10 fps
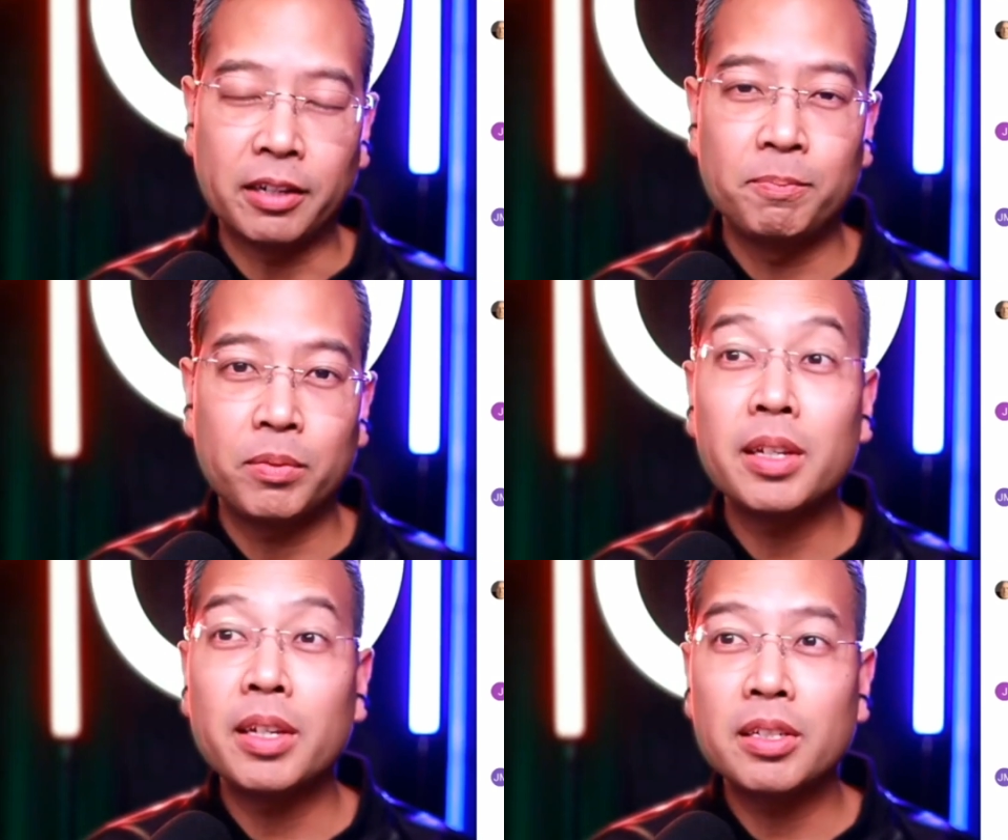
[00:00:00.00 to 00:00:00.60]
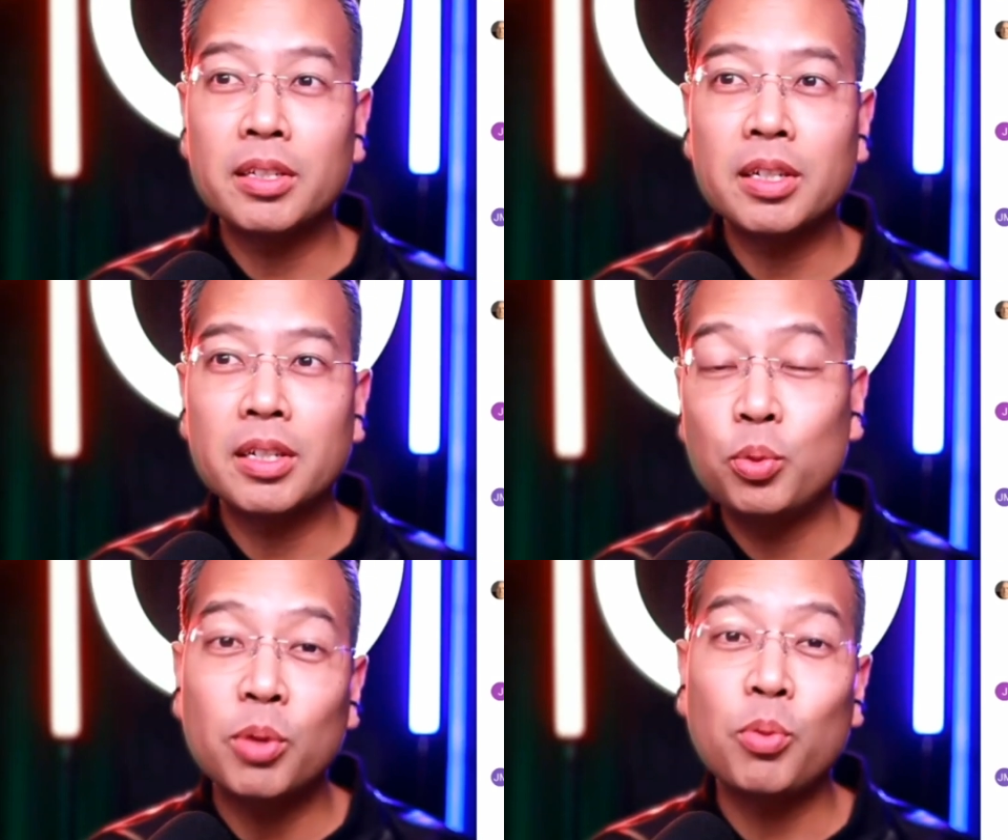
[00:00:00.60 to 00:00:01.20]
Islam was
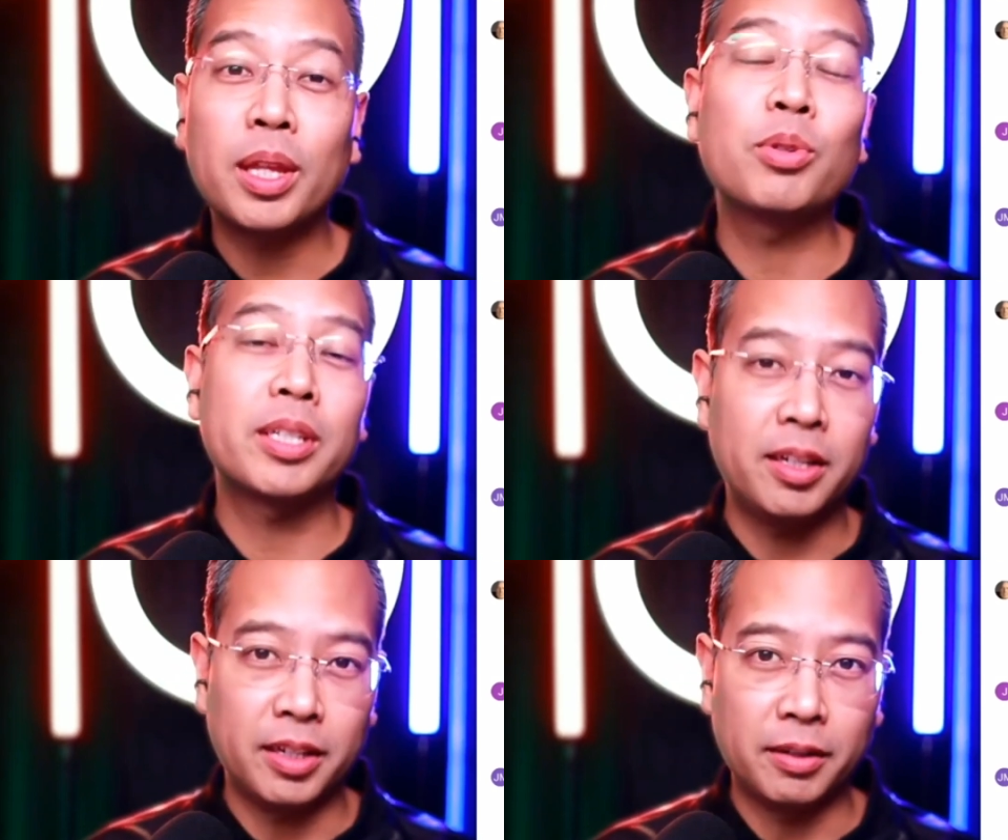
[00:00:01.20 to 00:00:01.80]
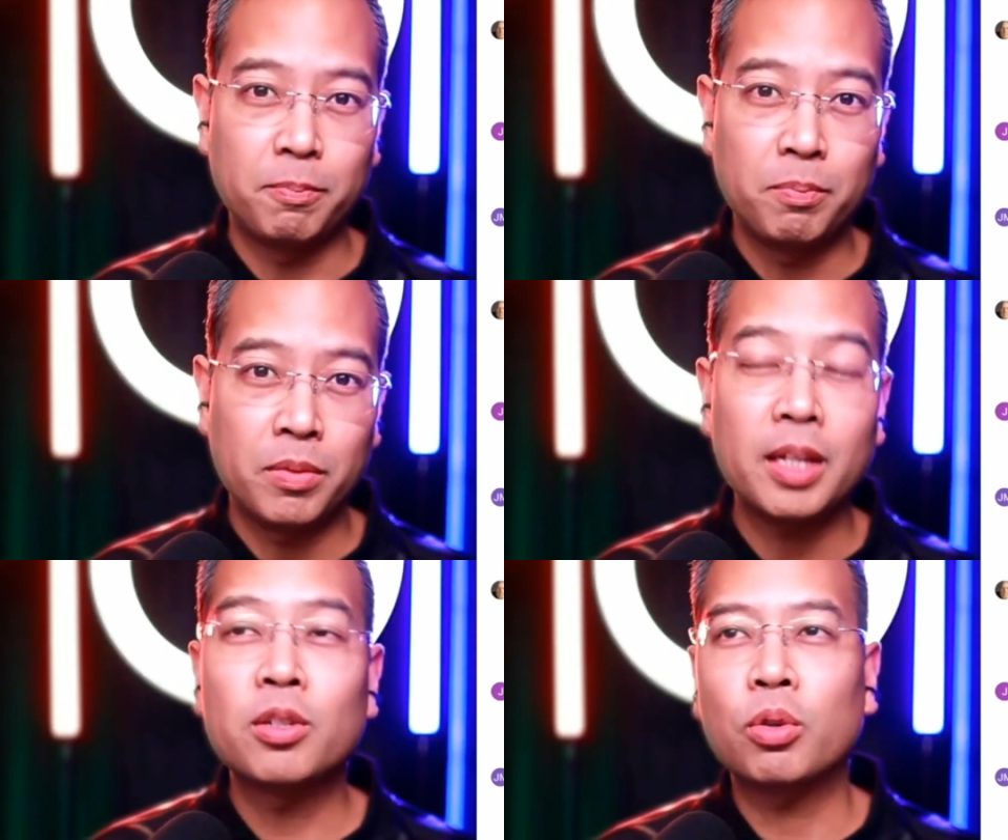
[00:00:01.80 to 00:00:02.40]
doing the one that was killing.
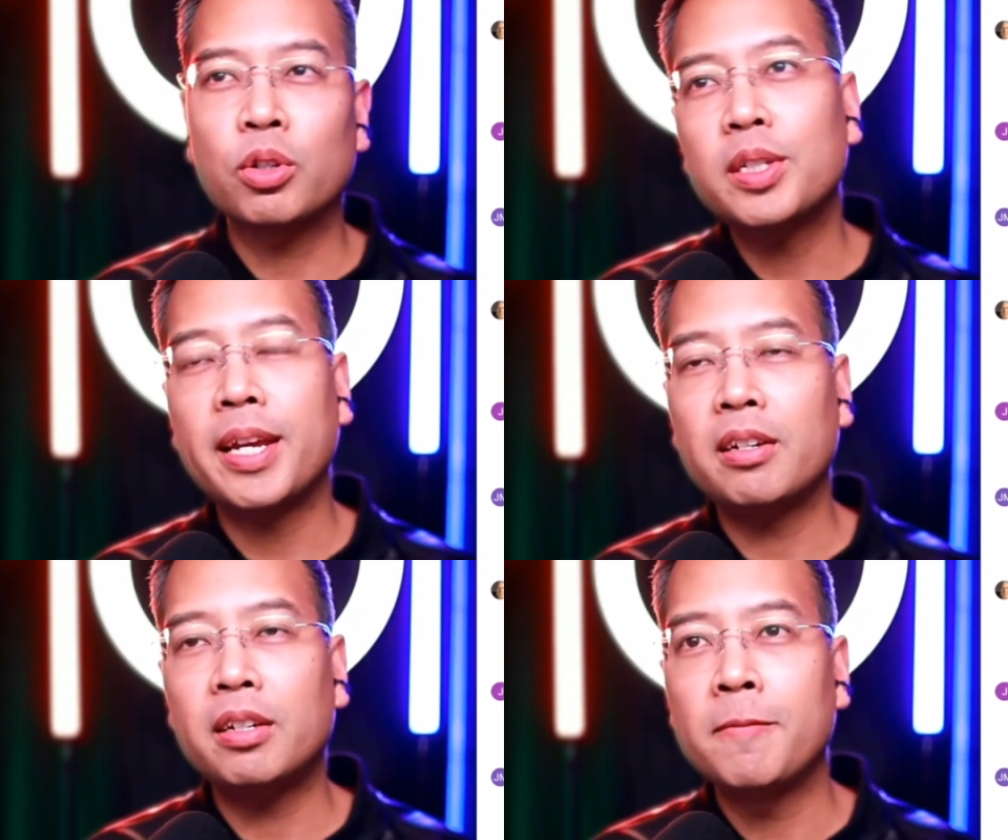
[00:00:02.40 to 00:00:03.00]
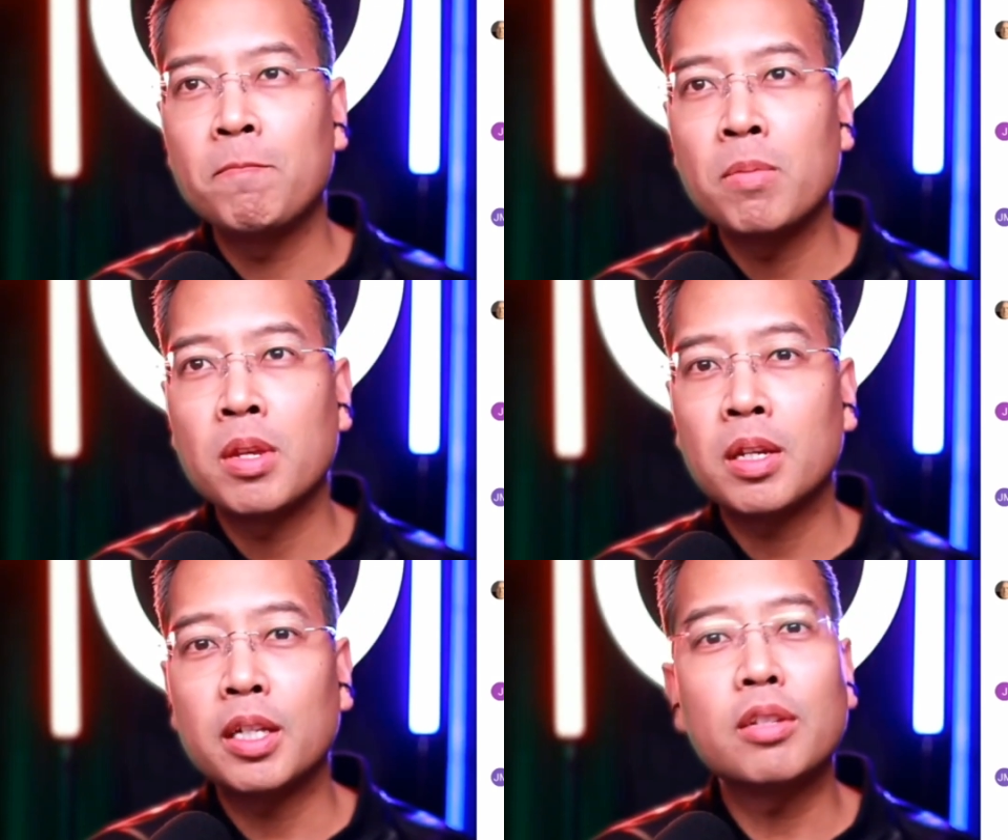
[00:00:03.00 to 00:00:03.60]
And so Christianity
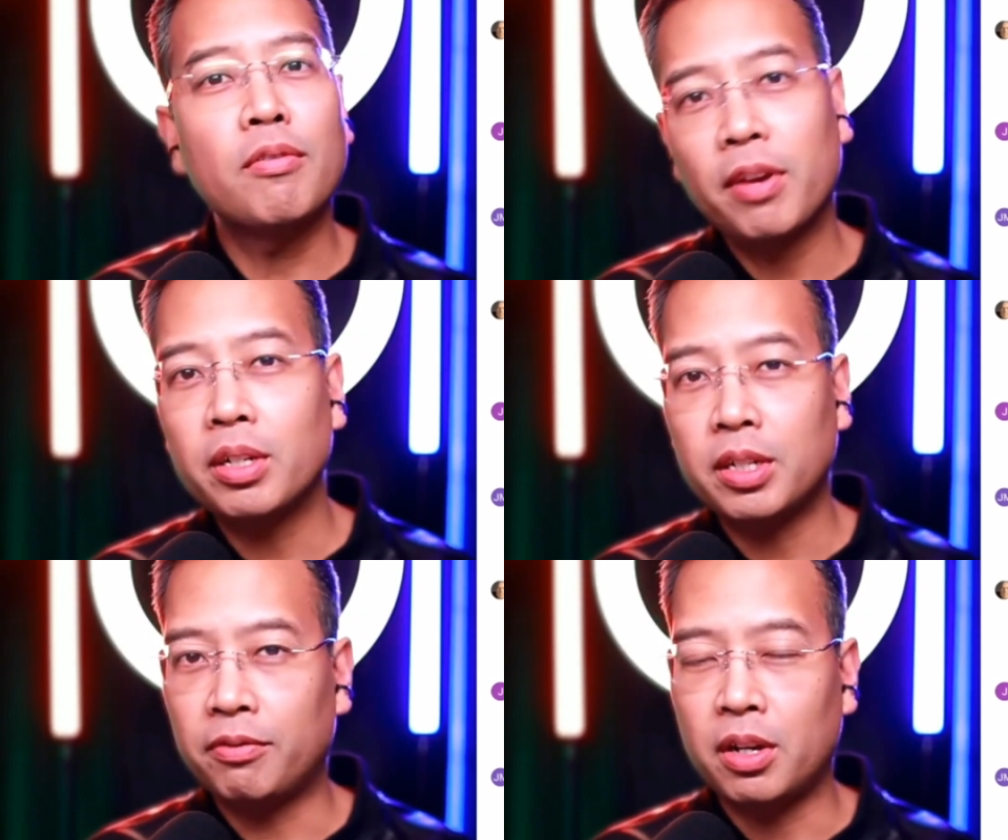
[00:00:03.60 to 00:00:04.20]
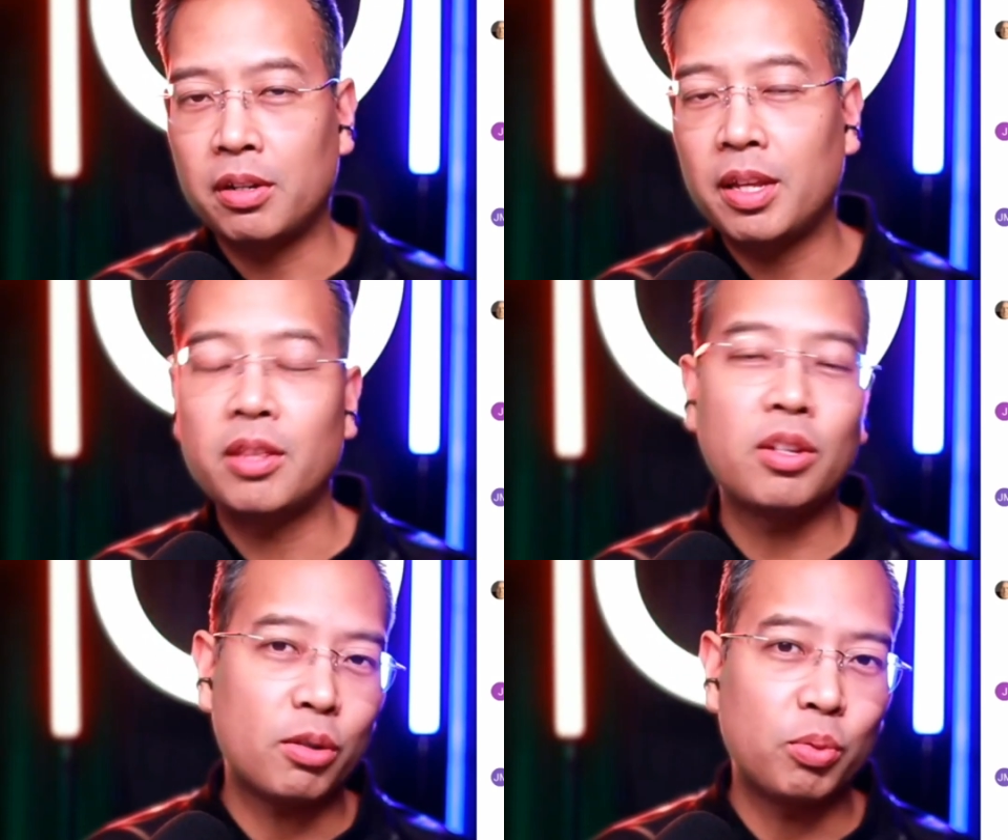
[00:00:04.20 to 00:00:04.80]
is very different than the
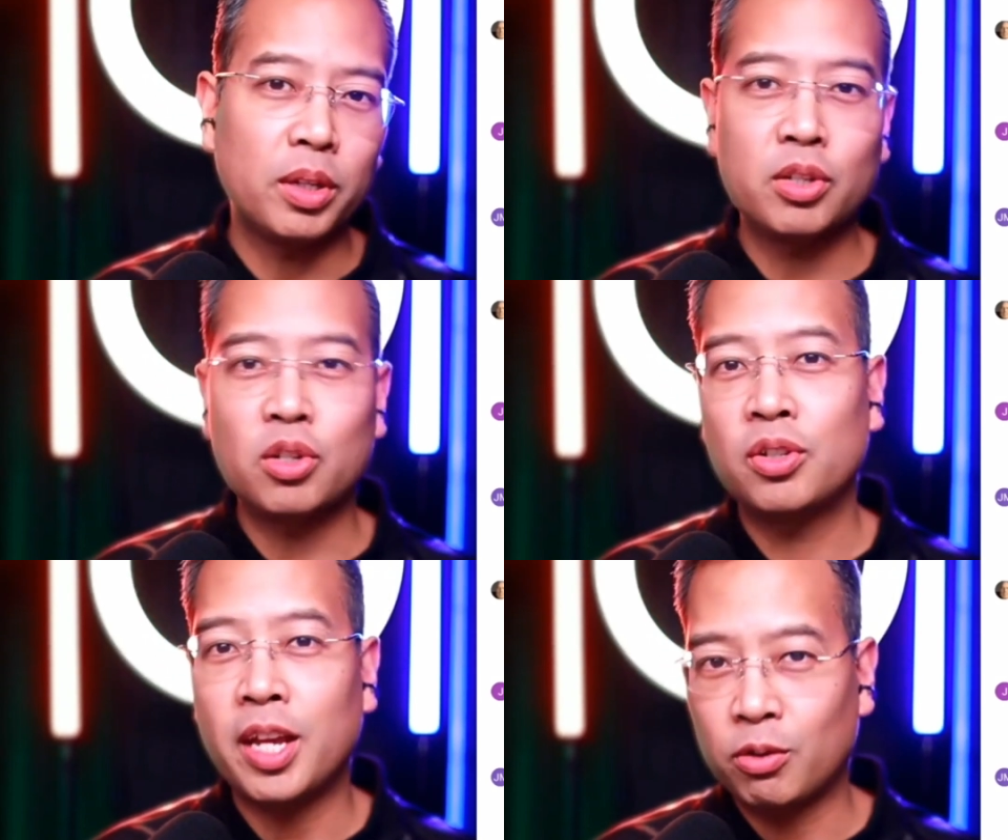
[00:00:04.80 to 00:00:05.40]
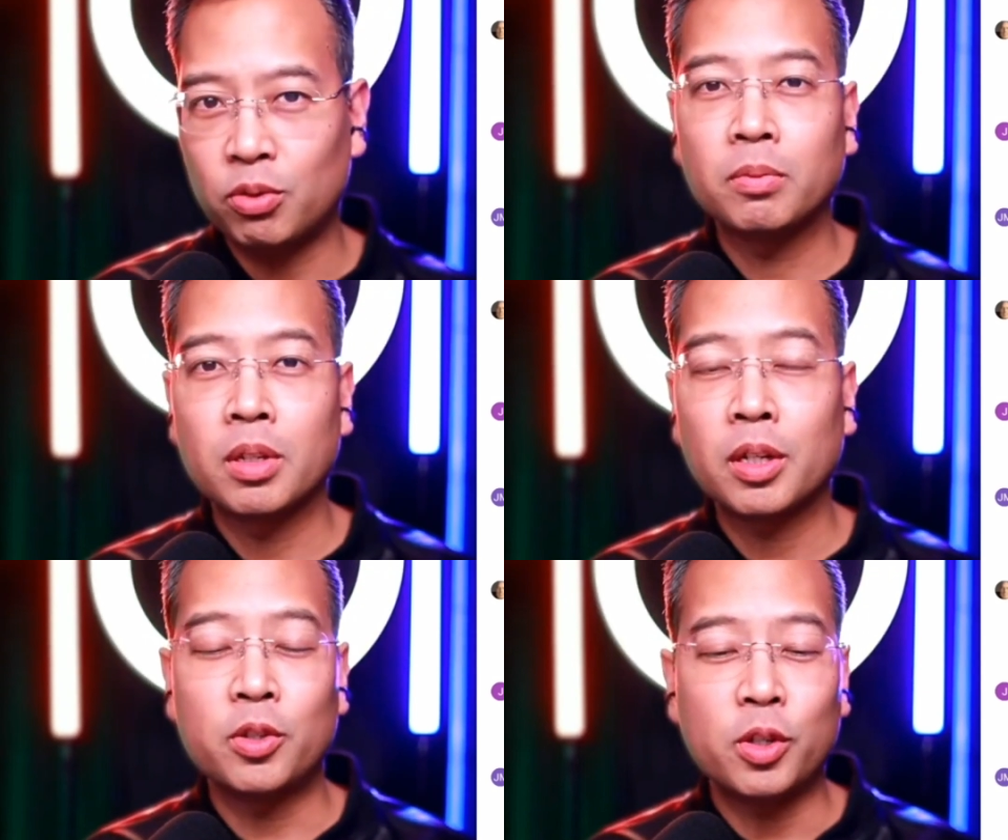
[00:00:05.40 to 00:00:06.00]
other religions that grew because the other